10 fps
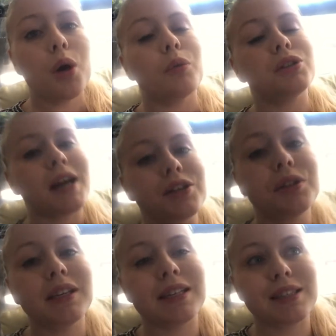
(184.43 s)
which
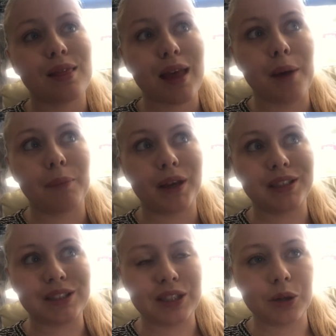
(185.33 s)
actually isn't that big a
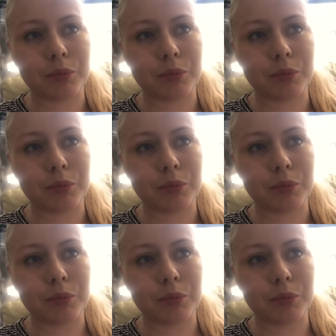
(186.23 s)
deal,